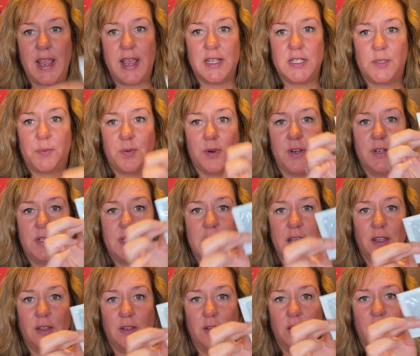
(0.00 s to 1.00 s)
aspirin,
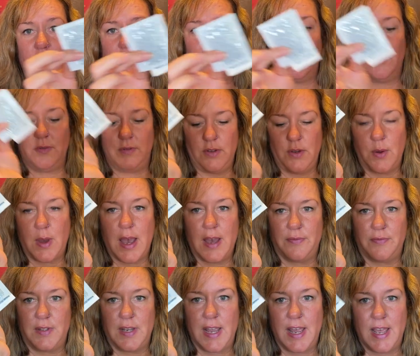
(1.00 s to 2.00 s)
Tylenol. You
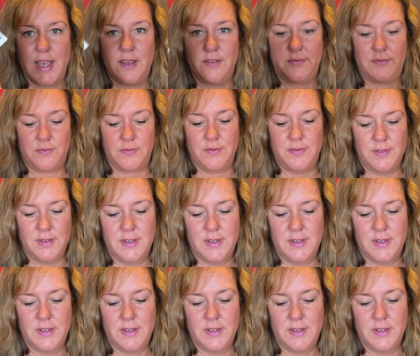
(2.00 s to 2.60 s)
have to have,